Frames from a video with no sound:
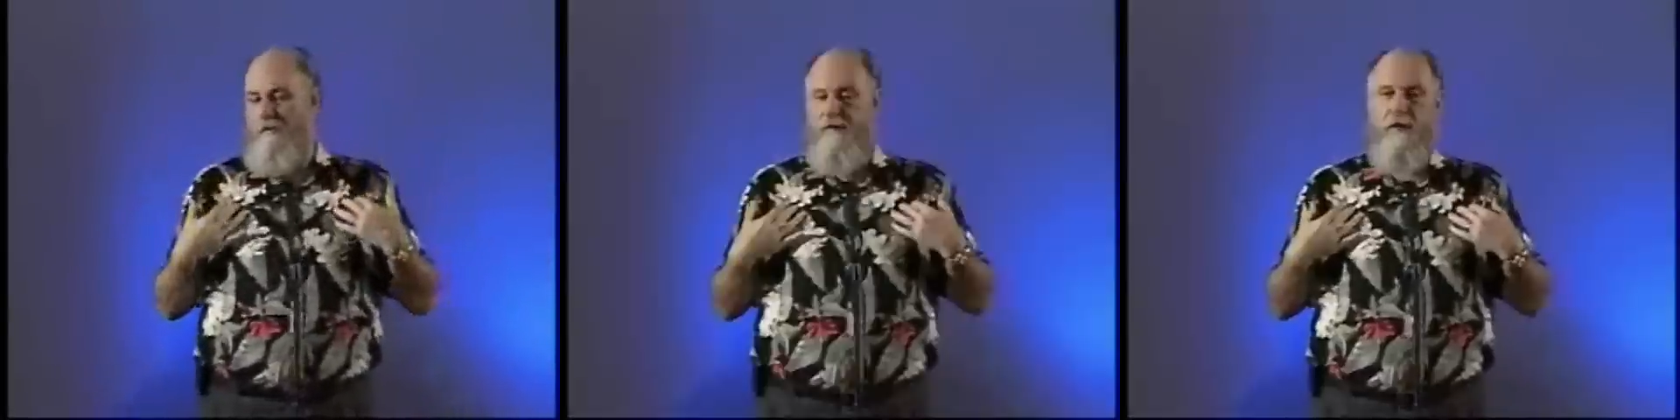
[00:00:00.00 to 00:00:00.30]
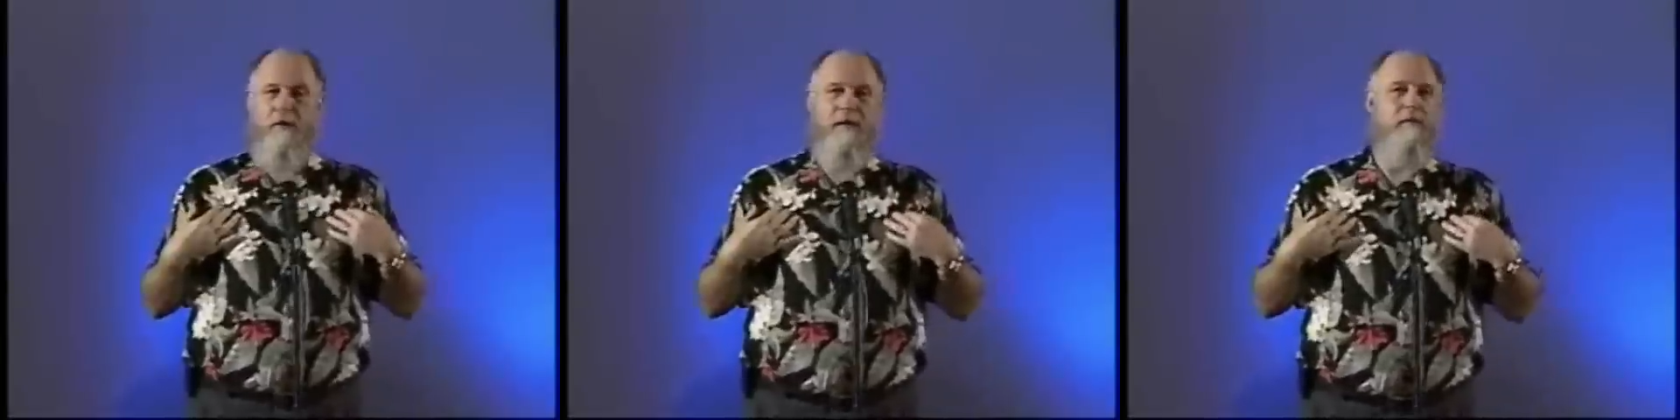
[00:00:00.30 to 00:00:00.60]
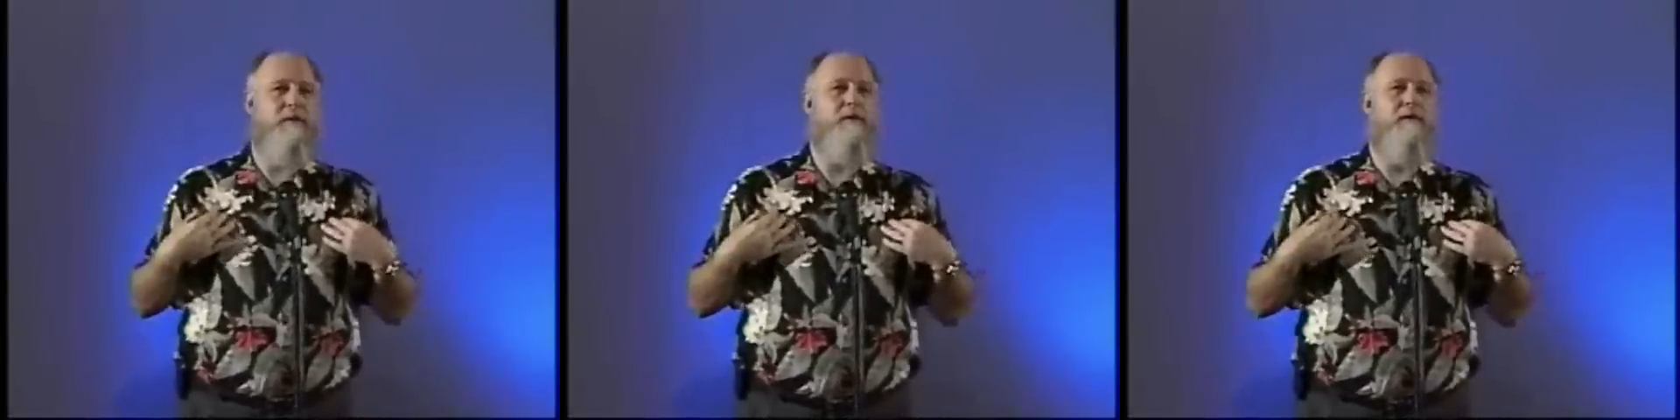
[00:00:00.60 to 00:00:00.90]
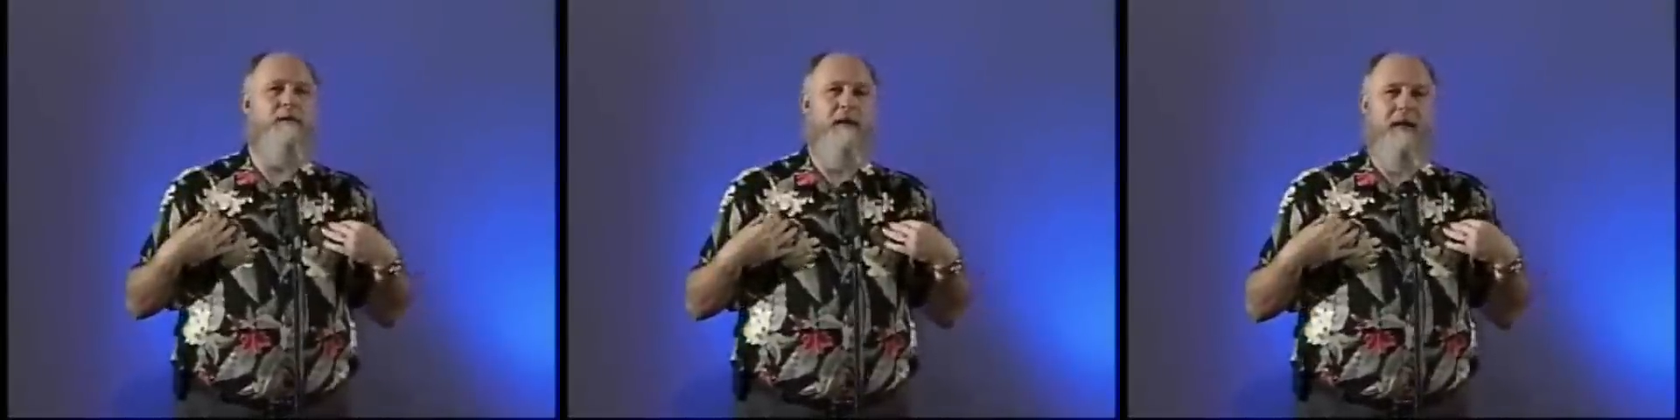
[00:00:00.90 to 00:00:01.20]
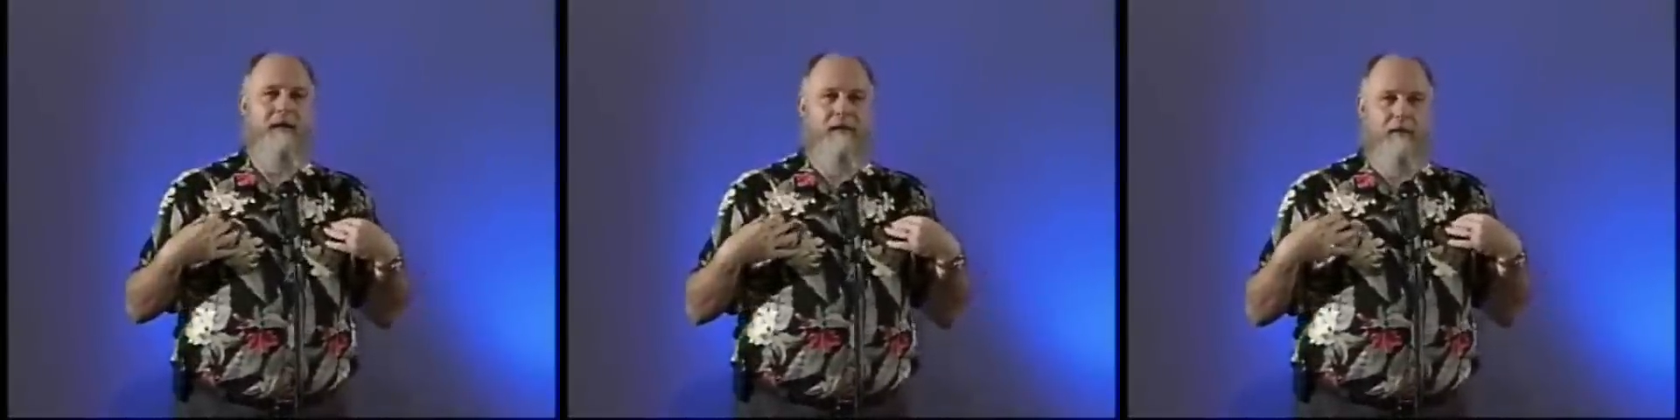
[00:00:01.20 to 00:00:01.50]
flowing, beautiful
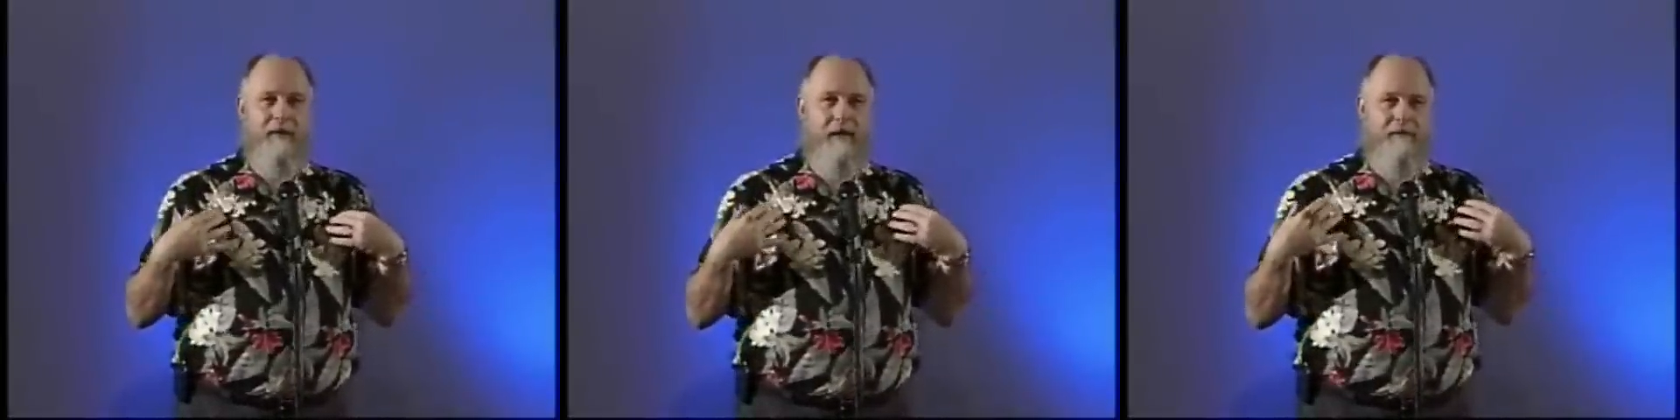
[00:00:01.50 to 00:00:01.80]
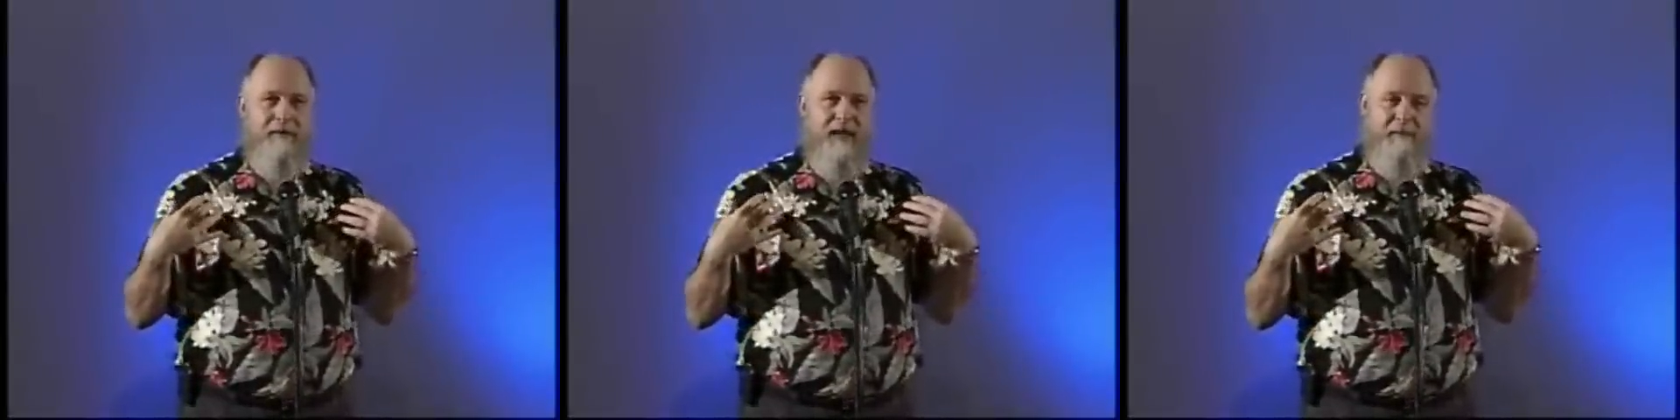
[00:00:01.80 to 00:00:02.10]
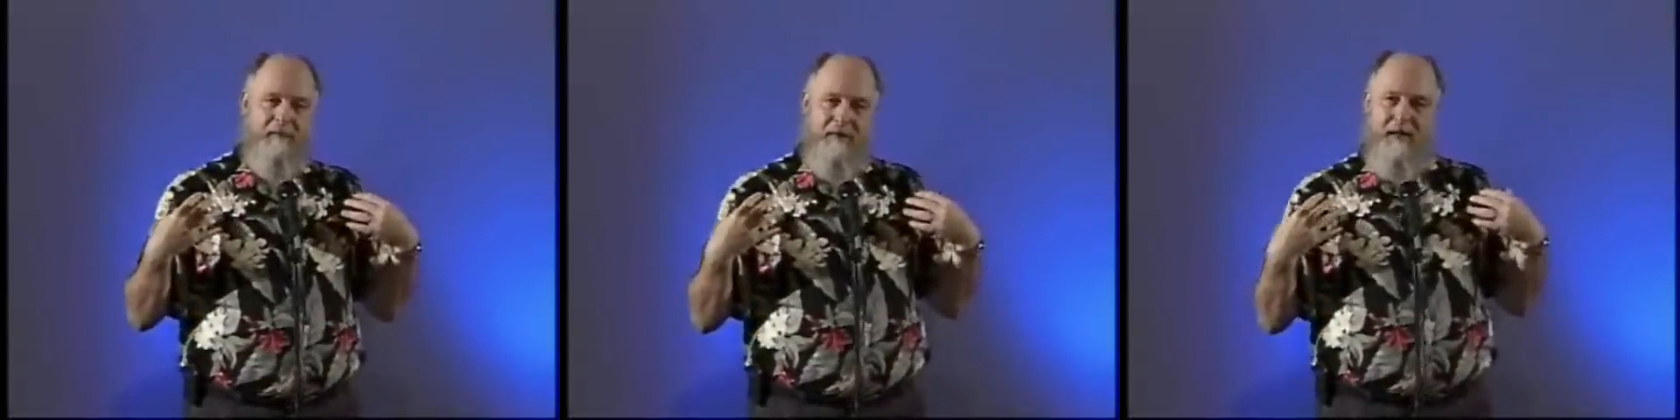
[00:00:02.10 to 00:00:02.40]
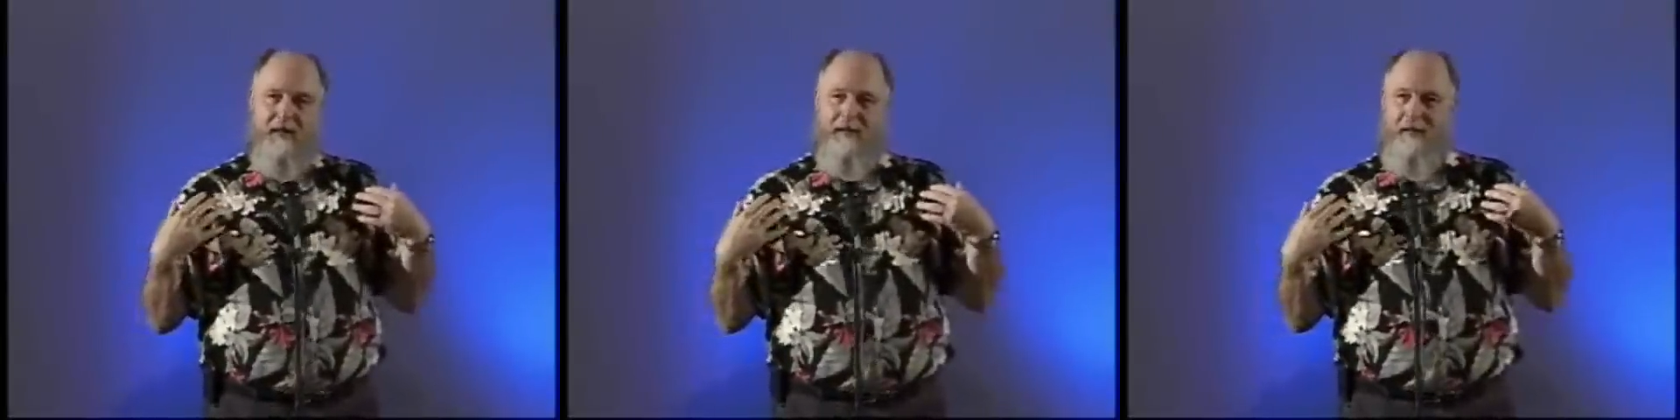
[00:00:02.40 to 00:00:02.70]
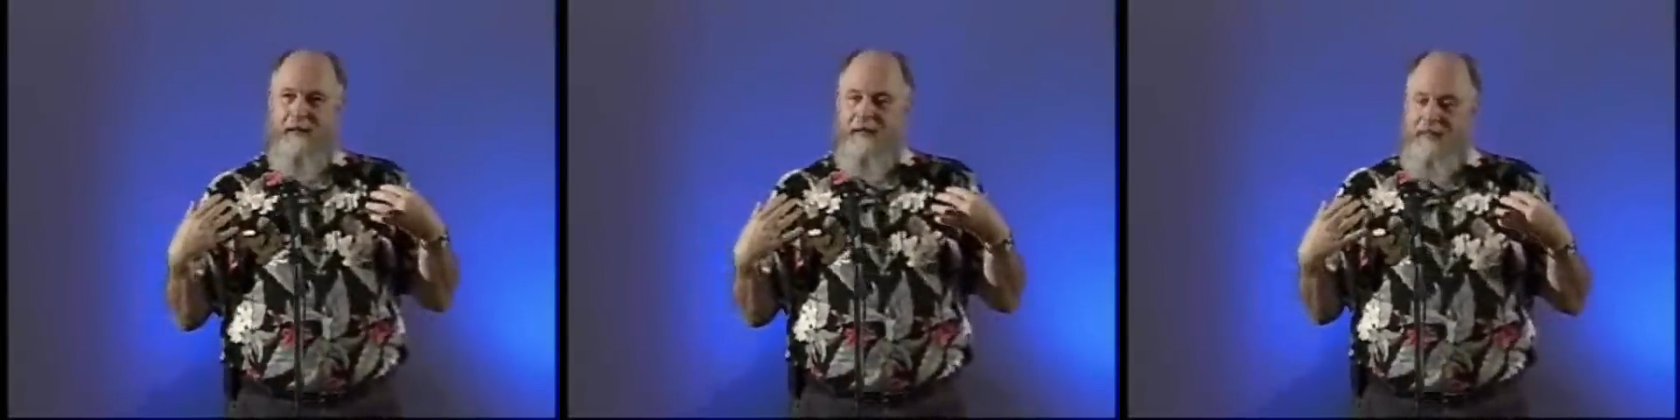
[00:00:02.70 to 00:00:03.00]
hair going off the top of his head.
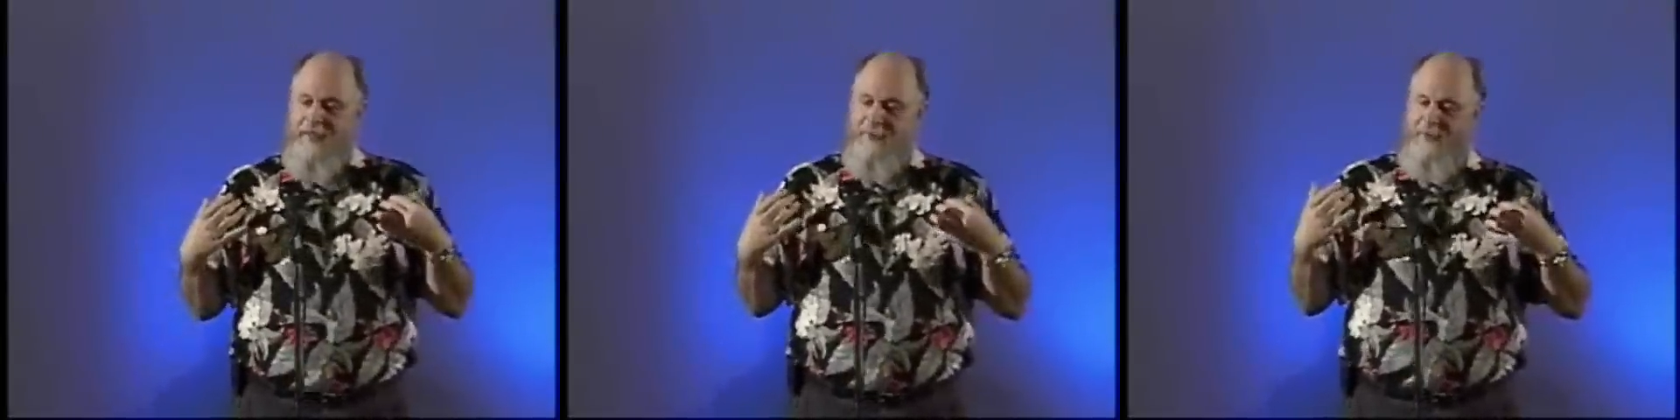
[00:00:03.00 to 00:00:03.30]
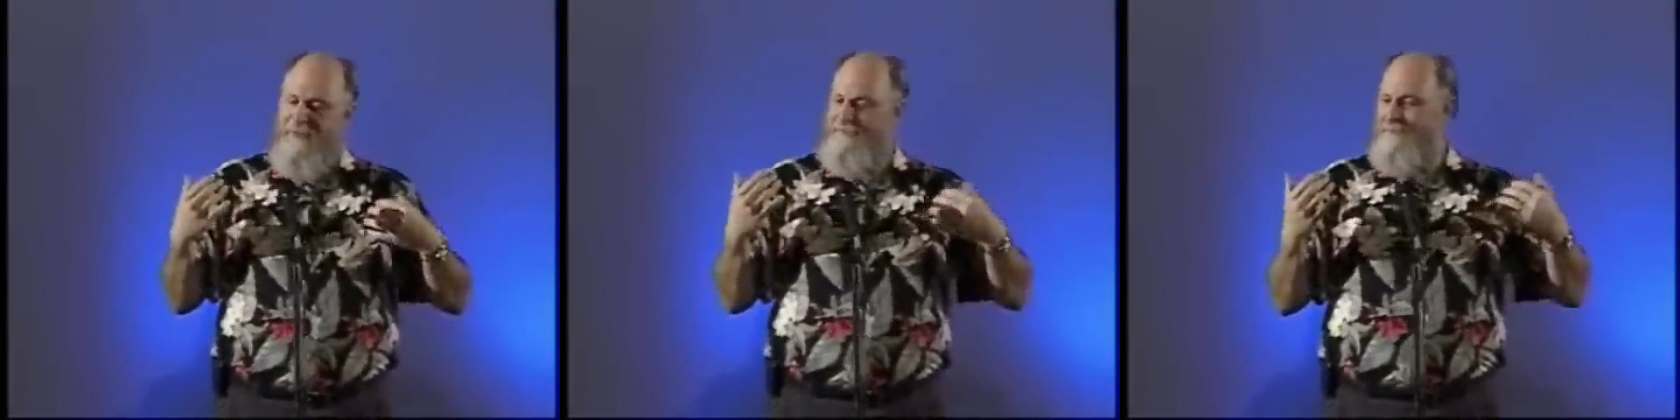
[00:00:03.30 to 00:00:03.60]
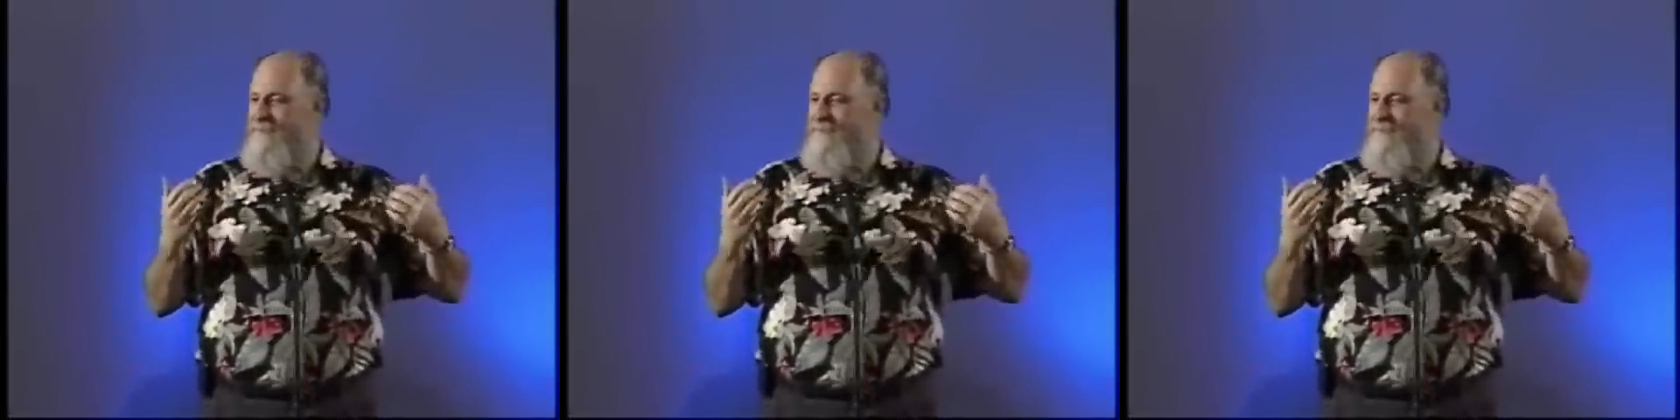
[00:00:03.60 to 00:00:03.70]
Well,